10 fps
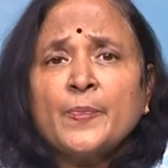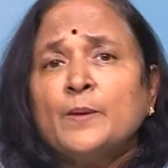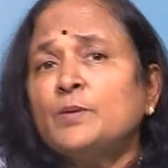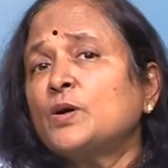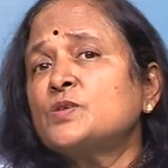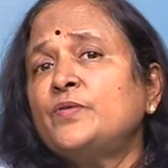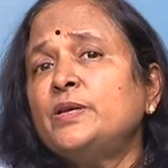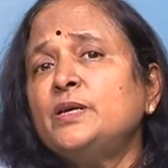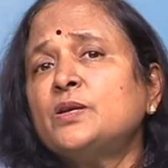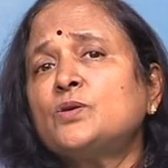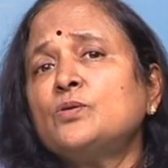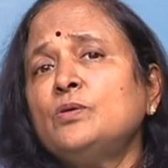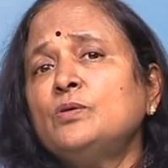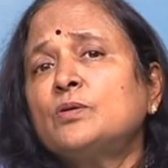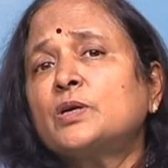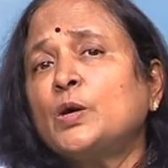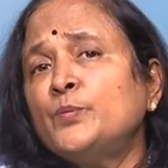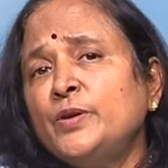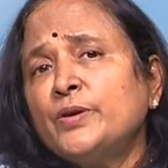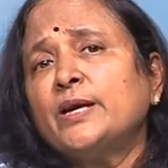because we need to
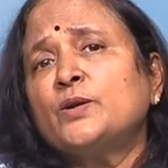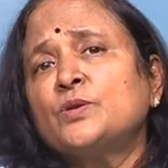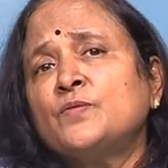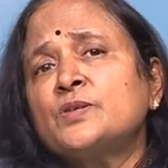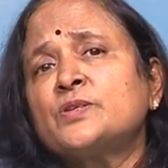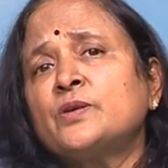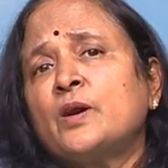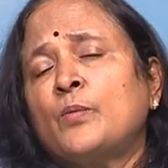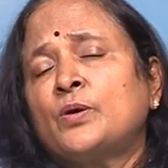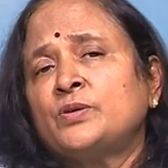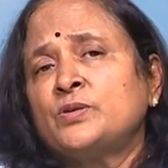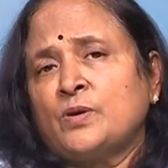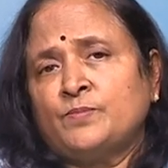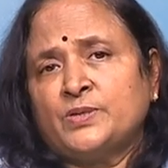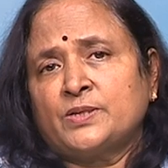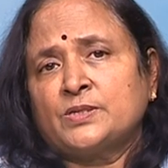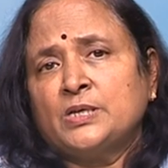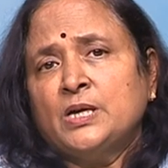communicate to the visitor about these objects.